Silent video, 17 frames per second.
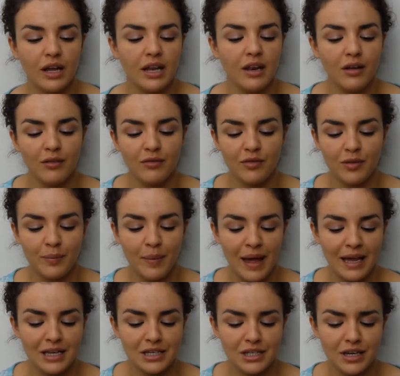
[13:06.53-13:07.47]
I love the
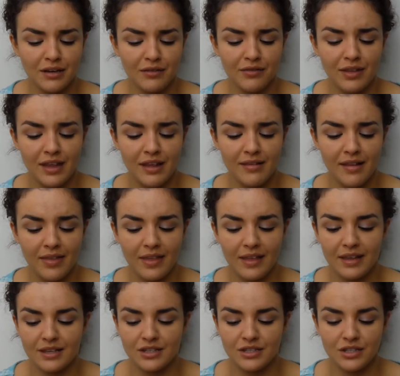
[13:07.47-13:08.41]
packaging of these. I
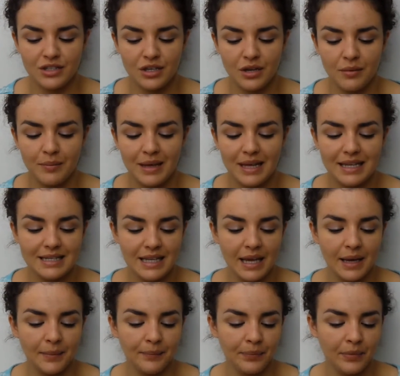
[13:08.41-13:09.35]
think it's just
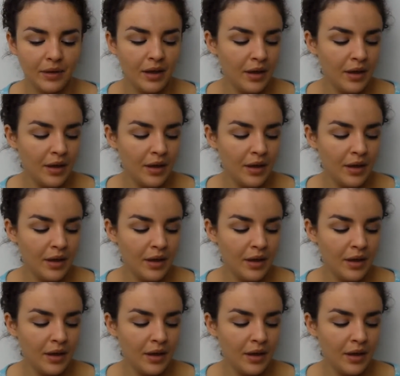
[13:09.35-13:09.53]
amazing.